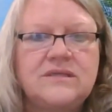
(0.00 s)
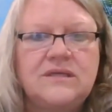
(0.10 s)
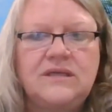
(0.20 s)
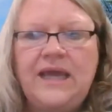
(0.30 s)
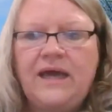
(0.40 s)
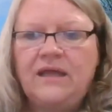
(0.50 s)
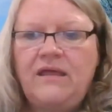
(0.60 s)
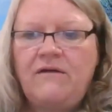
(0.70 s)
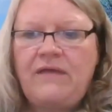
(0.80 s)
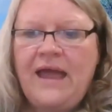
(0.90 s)
yeah,
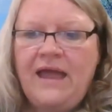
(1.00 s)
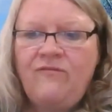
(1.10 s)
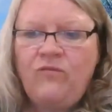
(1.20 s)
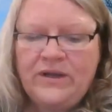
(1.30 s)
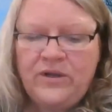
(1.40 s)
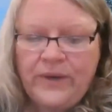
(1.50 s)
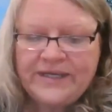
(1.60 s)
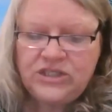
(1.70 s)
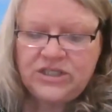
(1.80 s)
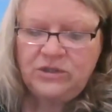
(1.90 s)
I have one
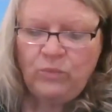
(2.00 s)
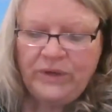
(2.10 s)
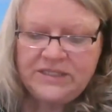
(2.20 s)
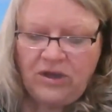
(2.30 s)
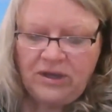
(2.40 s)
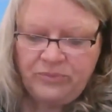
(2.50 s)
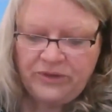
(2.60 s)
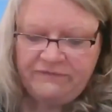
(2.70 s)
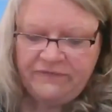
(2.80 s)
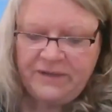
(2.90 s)
question. We had talked
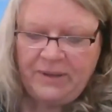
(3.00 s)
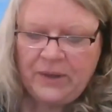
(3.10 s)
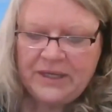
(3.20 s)
briefly about